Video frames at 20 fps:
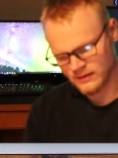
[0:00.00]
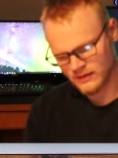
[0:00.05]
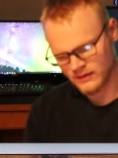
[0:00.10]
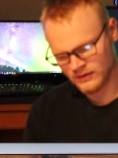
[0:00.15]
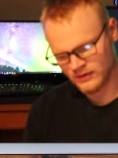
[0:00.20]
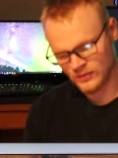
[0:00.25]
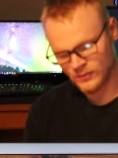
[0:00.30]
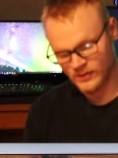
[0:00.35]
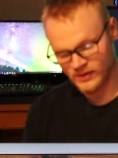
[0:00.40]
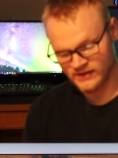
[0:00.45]
I don't
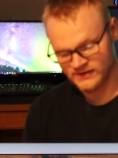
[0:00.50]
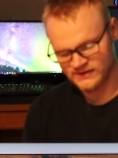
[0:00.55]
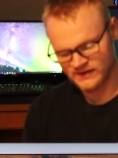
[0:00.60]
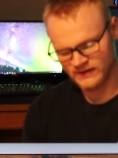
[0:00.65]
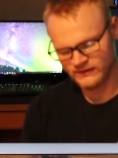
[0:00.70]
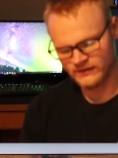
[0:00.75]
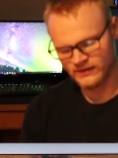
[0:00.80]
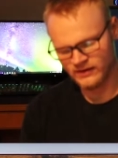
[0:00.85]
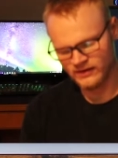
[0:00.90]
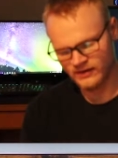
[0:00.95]
know why I
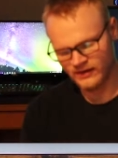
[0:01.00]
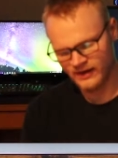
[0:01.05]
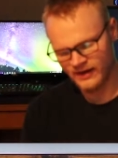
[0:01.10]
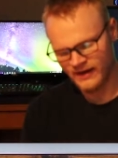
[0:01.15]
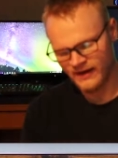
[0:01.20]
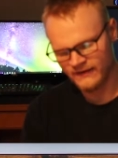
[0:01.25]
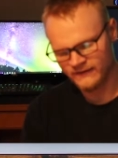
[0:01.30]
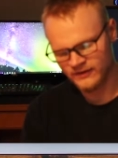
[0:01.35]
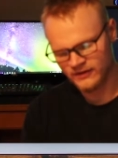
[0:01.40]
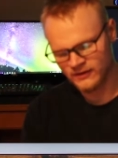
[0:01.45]
saved it, I already
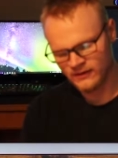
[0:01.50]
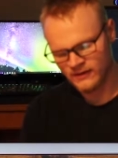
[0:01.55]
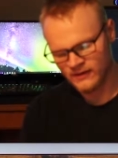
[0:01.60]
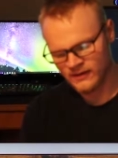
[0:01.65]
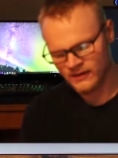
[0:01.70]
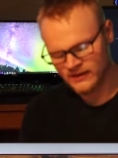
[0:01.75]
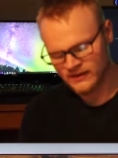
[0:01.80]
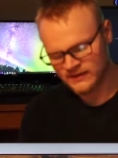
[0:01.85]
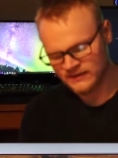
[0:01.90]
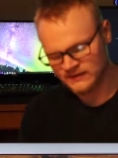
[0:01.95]
have it.
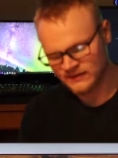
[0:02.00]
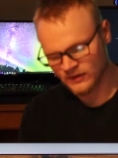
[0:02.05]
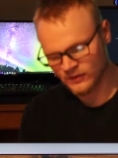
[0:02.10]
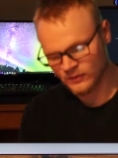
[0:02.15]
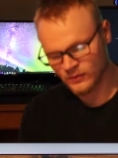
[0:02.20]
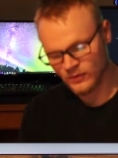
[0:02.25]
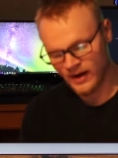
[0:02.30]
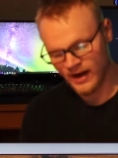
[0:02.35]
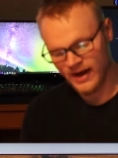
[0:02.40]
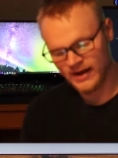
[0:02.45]

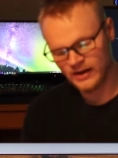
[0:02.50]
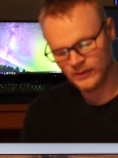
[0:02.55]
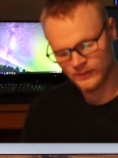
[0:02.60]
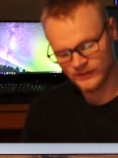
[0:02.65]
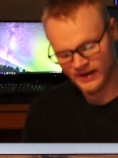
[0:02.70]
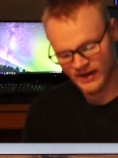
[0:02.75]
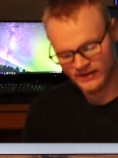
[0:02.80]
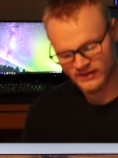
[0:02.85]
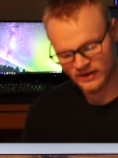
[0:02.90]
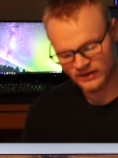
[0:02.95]
So anyway,
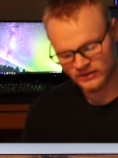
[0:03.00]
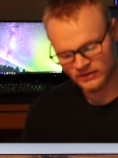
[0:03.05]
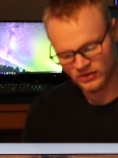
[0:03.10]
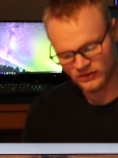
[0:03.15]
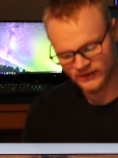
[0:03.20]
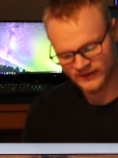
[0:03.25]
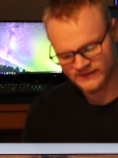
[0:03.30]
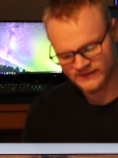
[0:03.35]
now that you're on